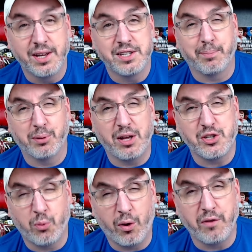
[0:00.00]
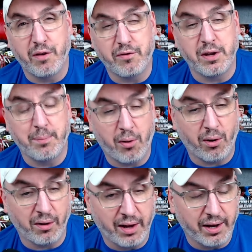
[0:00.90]
It's a plus 150
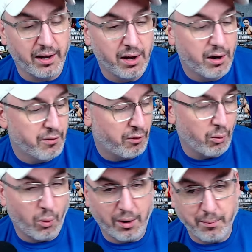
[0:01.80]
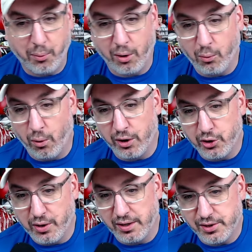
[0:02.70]
parlay for 1.1
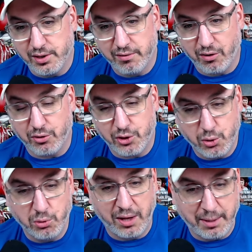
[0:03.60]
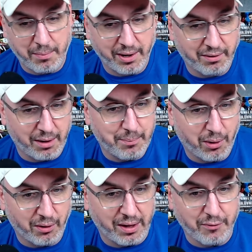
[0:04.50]
units. Little two-leg money line
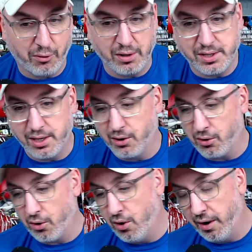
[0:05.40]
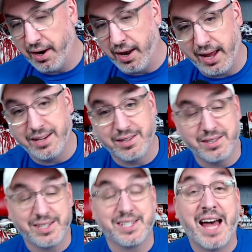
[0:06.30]
parlay for us here on a
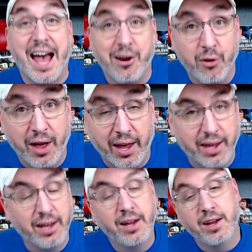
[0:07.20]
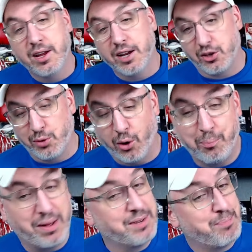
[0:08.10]
Saturday, because we
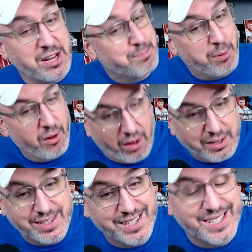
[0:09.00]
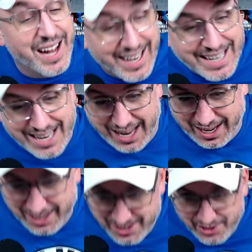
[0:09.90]
don't bet baseball on
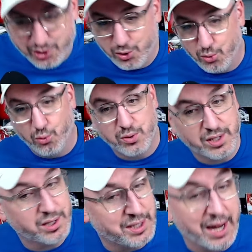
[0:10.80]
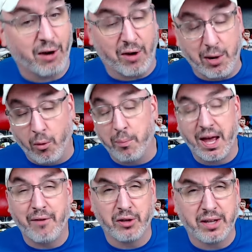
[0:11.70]
Sunday. It's too scary, and we'll be
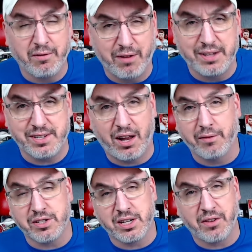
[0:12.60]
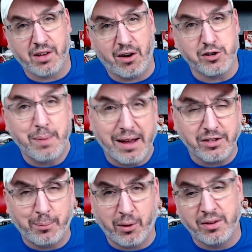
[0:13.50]
heavily invested, obviously, in the college
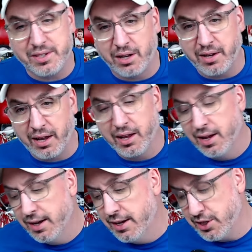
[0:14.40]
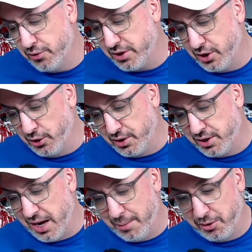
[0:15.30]
basketball on Sunday. So this is a good
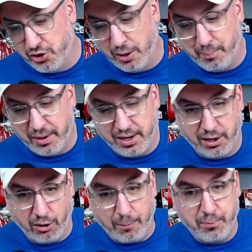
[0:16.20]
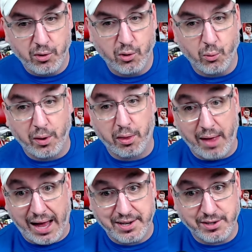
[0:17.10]
time to jump in here with
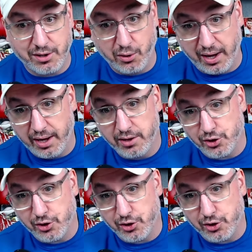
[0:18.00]
that, okay?